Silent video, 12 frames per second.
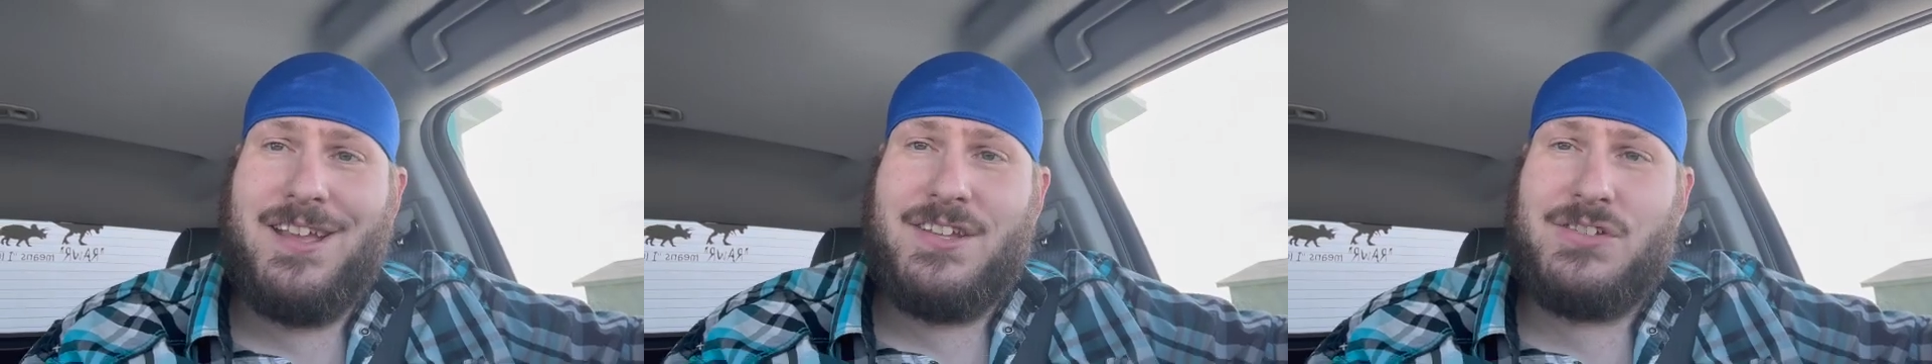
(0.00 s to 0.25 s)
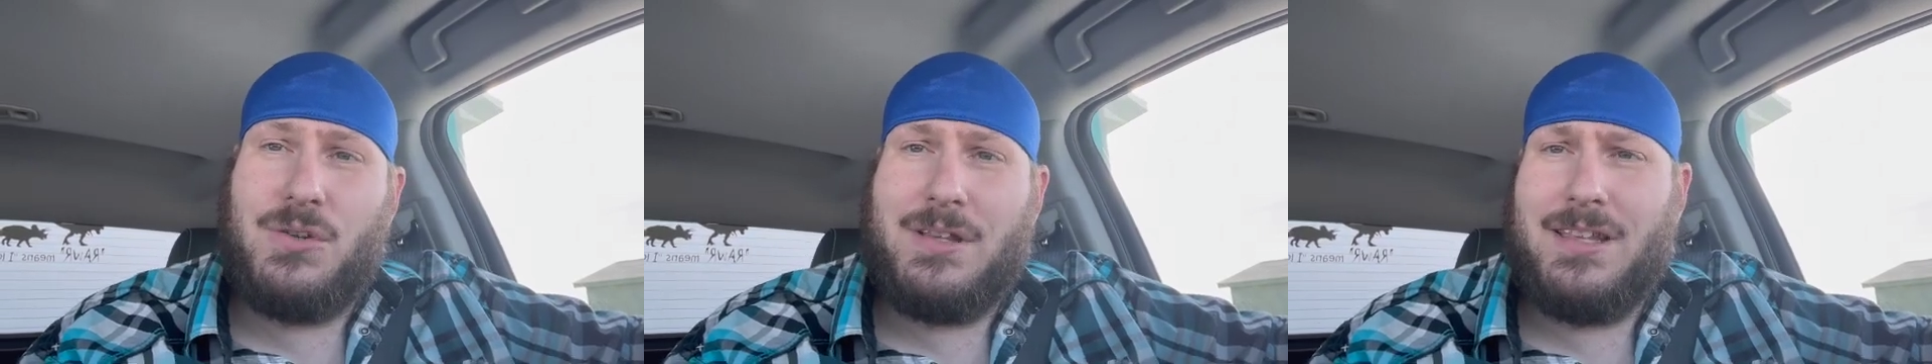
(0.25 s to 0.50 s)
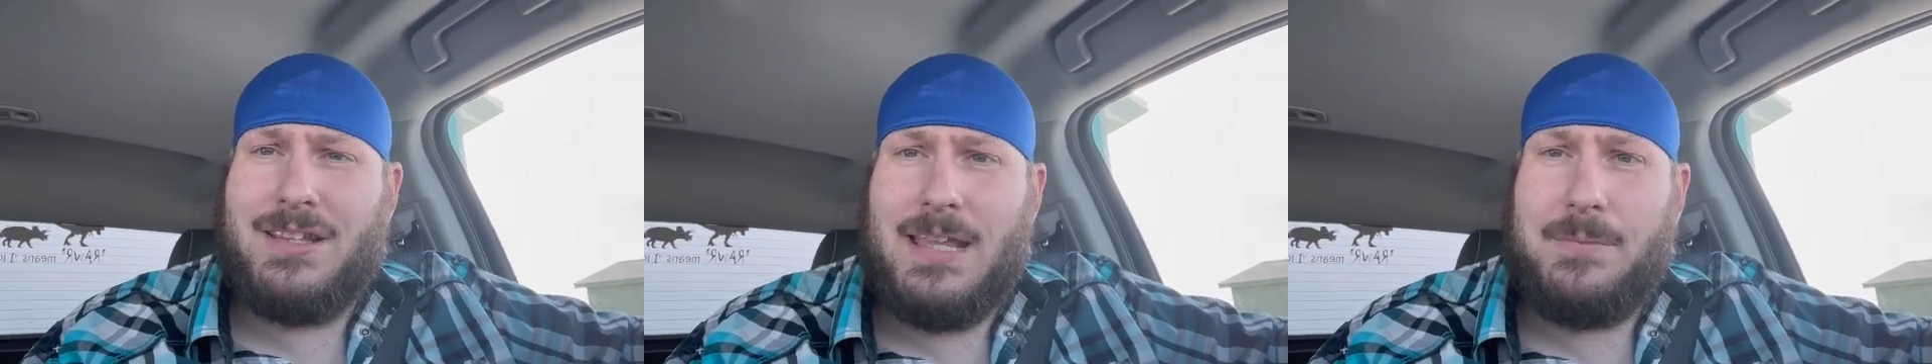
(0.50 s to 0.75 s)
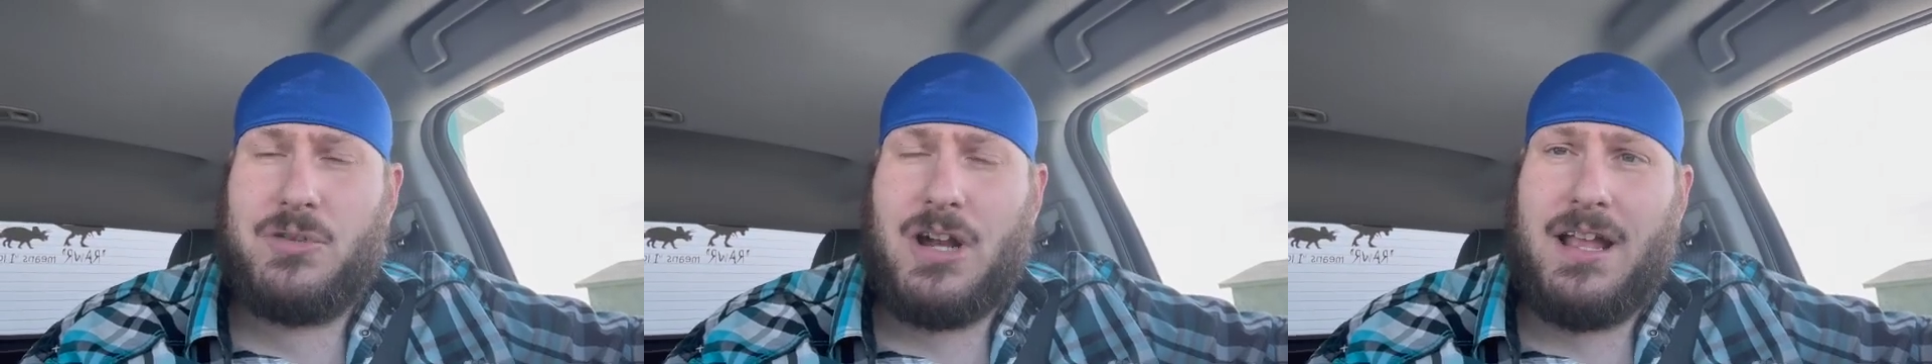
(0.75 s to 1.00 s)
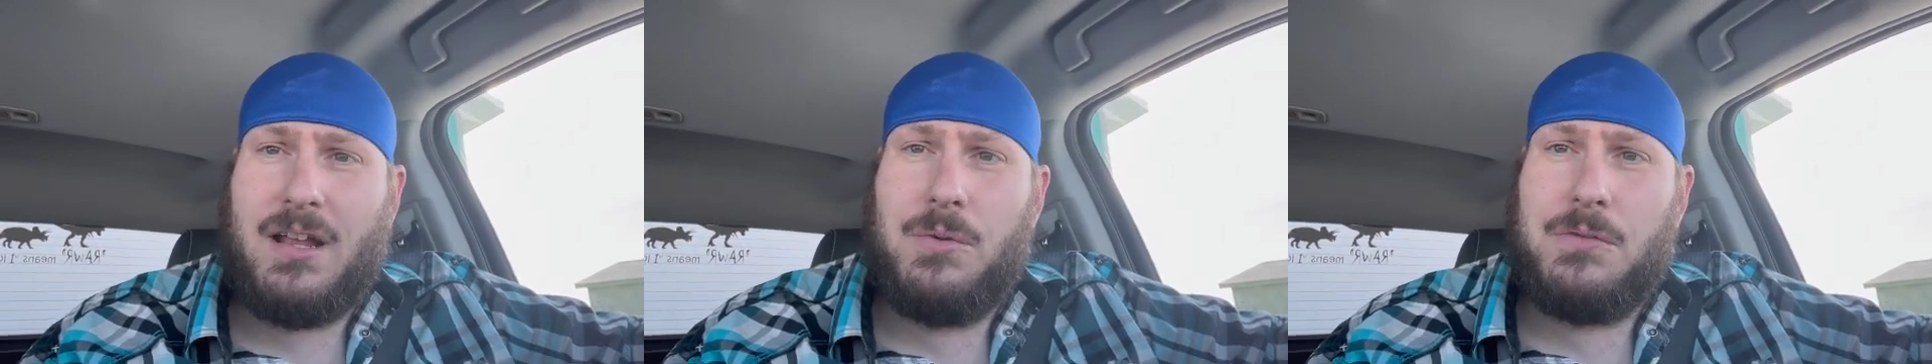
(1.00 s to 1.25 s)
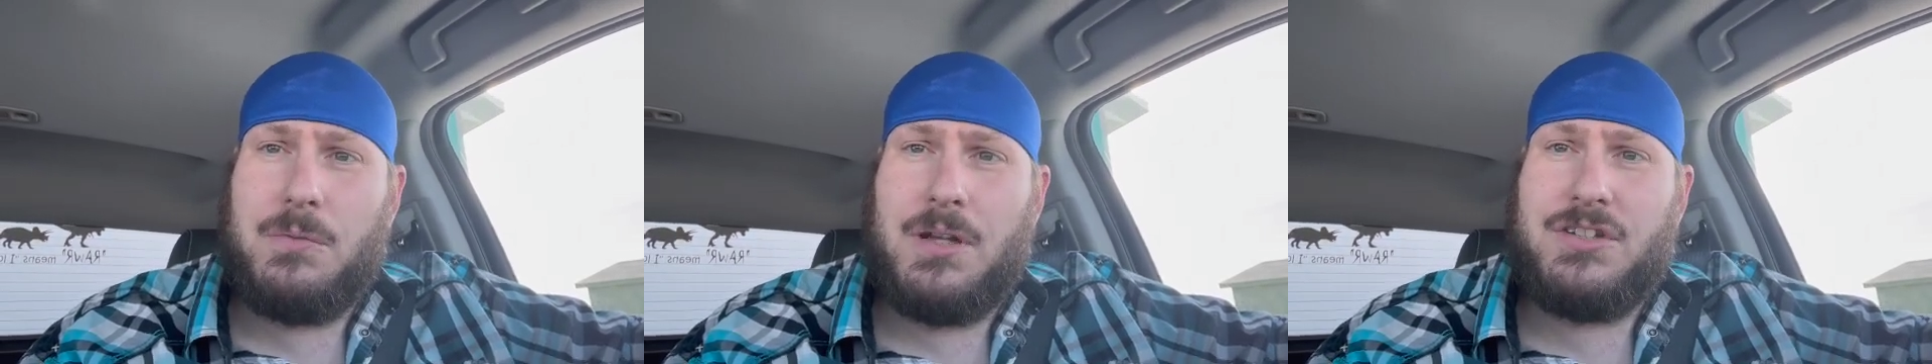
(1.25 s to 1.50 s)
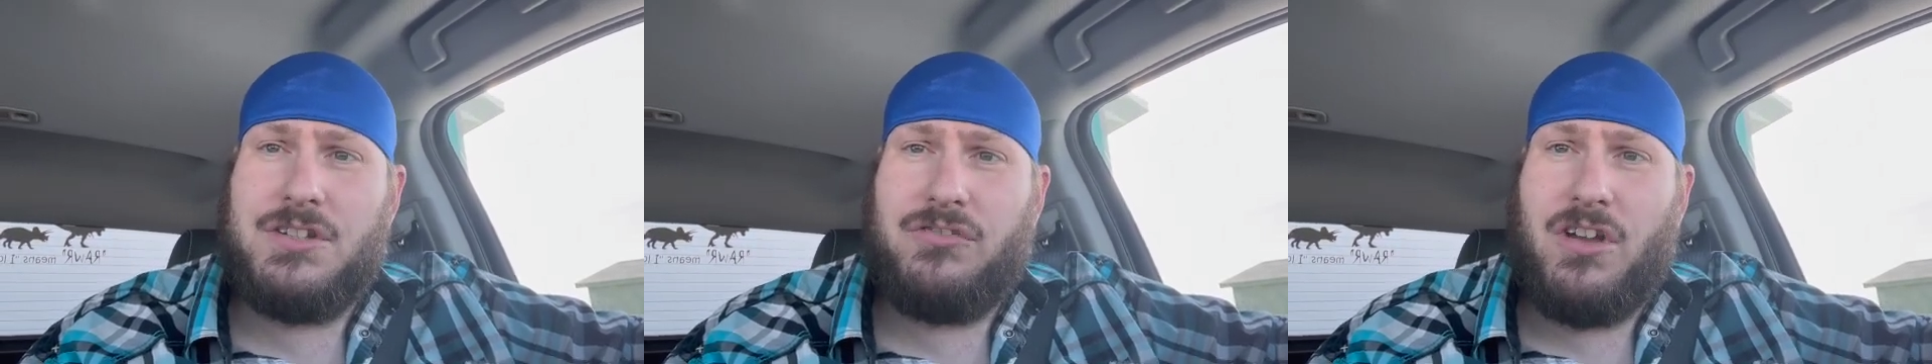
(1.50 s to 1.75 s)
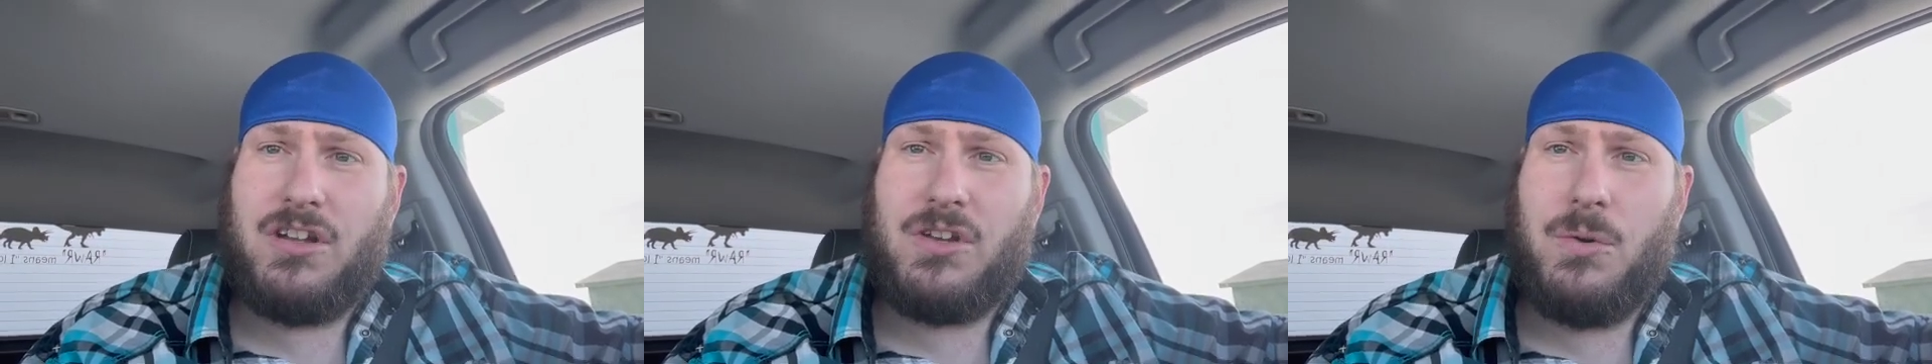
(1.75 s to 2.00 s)
so it can keep track with what you've
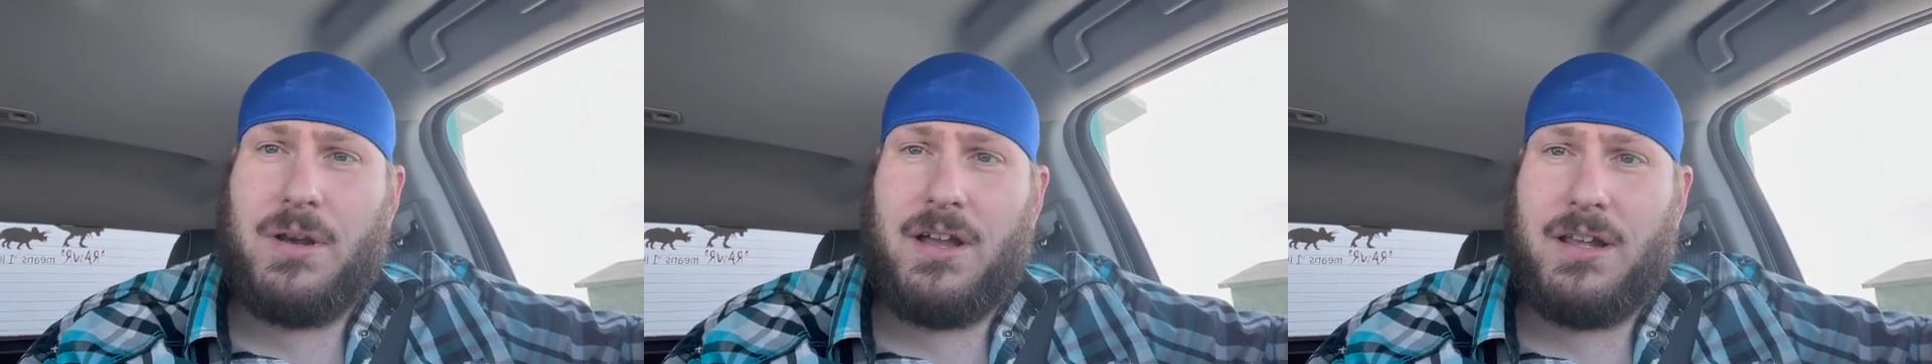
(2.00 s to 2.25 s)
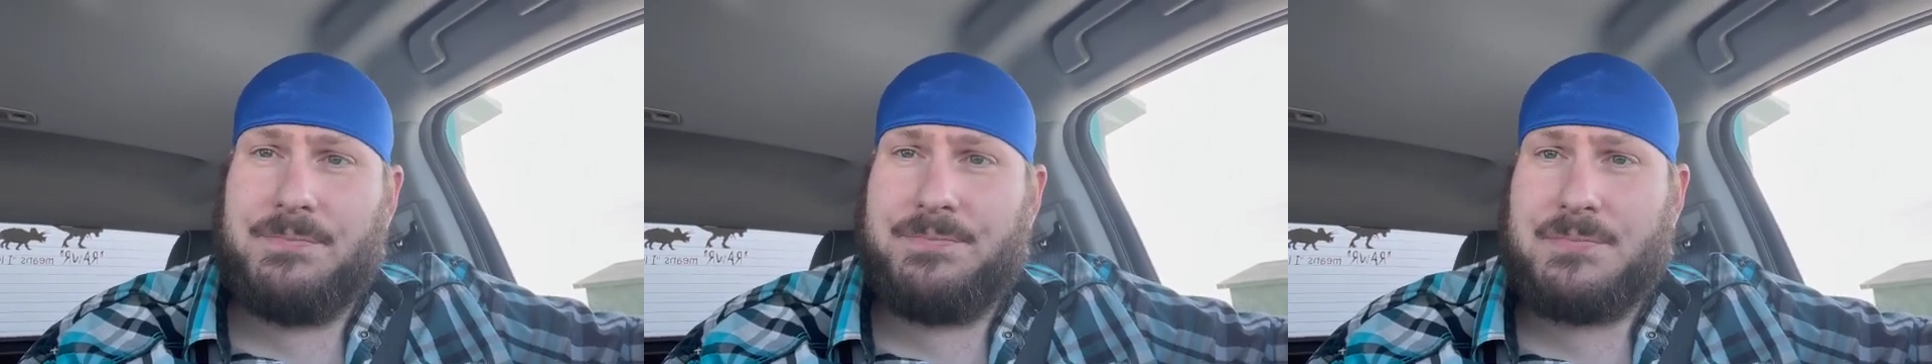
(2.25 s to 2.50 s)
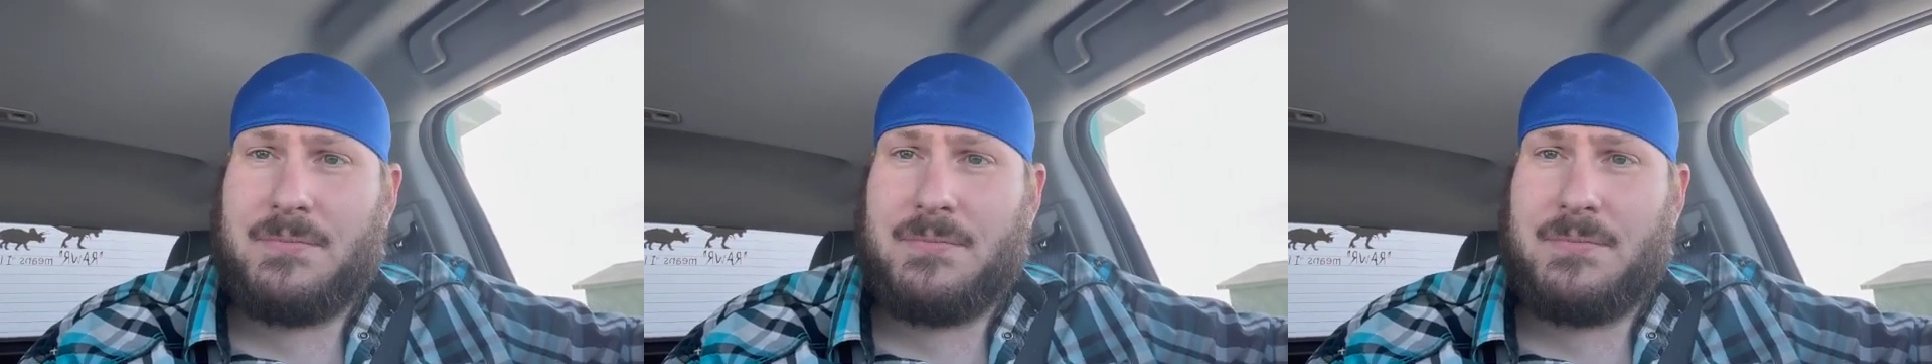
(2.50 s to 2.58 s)
got going on.